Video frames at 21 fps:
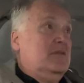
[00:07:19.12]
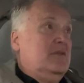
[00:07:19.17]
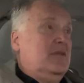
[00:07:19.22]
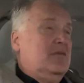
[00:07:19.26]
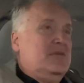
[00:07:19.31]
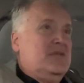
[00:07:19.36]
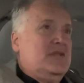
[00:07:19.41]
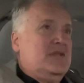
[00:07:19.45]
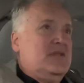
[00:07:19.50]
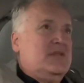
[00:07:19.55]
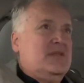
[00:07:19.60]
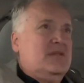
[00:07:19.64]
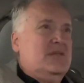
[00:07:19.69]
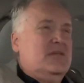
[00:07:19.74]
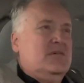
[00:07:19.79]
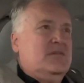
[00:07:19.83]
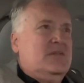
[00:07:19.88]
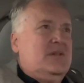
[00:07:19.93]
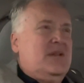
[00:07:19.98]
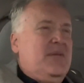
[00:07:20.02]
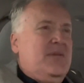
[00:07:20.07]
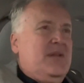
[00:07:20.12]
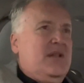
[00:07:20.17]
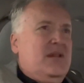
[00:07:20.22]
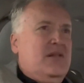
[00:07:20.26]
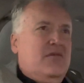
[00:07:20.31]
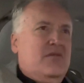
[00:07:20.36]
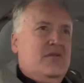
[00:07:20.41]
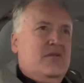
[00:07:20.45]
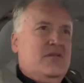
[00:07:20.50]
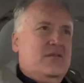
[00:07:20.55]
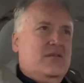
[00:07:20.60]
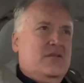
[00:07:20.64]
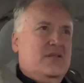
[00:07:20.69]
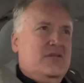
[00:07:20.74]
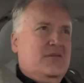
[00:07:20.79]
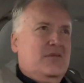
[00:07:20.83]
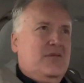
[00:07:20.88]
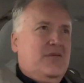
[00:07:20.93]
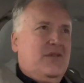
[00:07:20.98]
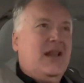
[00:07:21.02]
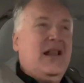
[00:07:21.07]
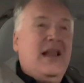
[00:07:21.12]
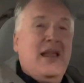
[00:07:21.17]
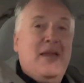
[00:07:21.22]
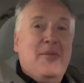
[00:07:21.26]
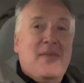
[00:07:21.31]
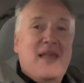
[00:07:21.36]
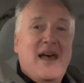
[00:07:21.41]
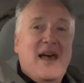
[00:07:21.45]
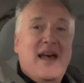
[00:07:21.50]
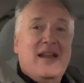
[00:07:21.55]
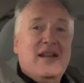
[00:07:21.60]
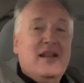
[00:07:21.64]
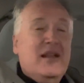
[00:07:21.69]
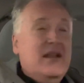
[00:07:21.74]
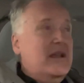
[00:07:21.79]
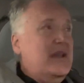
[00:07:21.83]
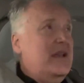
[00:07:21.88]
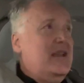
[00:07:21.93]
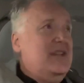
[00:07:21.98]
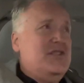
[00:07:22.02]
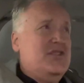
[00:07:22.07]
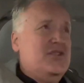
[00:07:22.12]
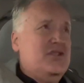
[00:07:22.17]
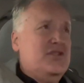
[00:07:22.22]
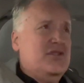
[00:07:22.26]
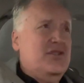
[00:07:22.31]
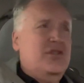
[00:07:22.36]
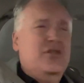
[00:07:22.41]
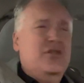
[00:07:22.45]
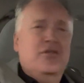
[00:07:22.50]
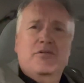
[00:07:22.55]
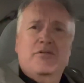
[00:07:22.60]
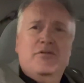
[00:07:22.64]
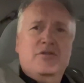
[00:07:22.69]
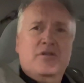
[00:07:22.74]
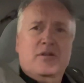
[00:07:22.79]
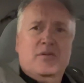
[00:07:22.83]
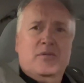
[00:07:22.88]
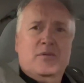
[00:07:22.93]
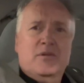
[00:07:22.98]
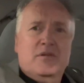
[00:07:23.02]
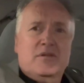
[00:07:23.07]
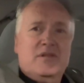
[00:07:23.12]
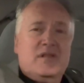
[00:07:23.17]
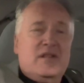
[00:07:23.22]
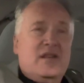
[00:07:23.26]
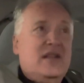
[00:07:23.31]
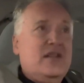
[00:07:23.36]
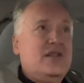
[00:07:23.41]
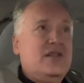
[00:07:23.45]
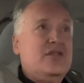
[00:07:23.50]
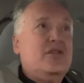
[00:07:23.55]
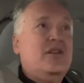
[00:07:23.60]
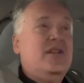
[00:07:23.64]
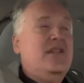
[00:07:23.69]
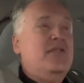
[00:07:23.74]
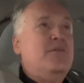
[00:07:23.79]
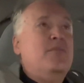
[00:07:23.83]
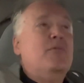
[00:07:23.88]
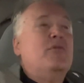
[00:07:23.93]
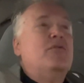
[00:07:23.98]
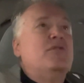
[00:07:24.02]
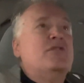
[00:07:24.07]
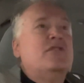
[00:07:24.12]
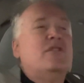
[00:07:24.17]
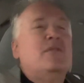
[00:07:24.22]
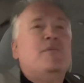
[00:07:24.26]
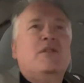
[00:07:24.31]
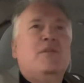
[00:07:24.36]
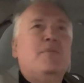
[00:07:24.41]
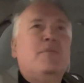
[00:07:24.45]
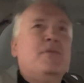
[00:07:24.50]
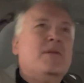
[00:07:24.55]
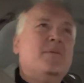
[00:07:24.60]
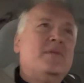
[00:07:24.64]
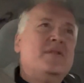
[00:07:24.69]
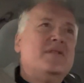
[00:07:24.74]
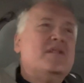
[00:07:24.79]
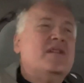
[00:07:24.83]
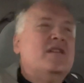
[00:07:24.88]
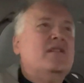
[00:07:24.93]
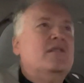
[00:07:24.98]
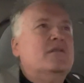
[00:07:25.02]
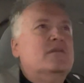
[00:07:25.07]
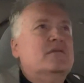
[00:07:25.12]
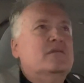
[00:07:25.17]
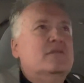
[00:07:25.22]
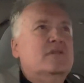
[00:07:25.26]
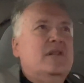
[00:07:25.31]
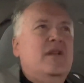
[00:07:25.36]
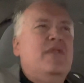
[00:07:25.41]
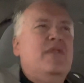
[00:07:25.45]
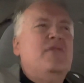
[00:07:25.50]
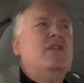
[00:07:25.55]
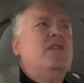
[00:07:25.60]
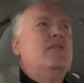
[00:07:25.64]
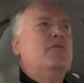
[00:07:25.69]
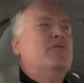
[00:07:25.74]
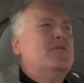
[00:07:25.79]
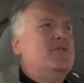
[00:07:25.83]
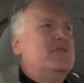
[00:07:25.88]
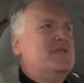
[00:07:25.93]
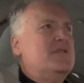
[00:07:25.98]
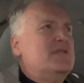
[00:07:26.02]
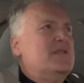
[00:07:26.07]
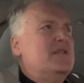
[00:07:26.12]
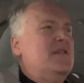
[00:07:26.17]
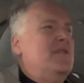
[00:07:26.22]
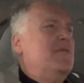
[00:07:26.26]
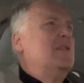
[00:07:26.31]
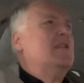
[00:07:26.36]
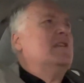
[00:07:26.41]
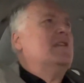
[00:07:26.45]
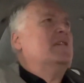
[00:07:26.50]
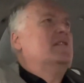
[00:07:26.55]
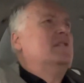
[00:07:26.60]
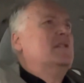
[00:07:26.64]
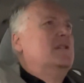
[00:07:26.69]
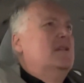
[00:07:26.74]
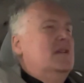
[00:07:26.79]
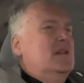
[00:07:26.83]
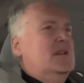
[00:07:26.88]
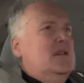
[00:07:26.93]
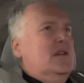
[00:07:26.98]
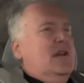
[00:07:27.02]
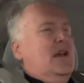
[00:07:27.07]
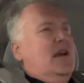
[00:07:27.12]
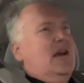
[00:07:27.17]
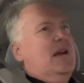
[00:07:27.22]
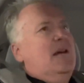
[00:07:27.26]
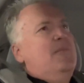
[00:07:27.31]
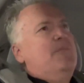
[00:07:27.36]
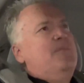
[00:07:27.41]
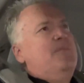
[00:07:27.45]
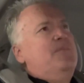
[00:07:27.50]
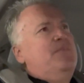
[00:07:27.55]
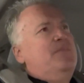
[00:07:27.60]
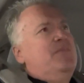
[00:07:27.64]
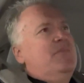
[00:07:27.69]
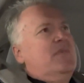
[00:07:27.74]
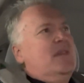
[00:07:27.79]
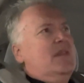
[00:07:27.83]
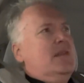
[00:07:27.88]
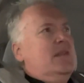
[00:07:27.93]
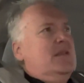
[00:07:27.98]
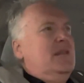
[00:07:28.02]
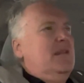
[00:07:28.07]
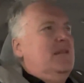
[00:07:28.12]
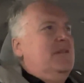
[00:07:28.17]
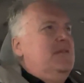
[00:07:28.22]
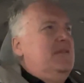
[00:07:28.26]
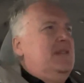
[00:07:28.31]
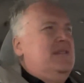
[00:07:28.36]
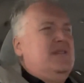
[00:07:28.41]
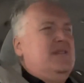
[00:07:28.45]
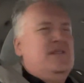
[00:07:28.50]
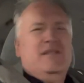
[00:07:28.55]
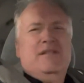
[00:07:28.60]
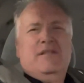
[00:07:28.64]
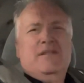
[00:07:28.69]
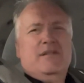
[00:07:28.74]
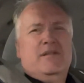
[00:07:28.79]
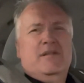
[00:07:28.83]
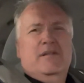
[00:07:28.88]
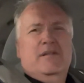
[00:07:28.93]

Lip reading: just come out and sort of claim that. He's just huge on the world stage. I hear him all the time on the BBC, on everything, Reuters, everything. He's just,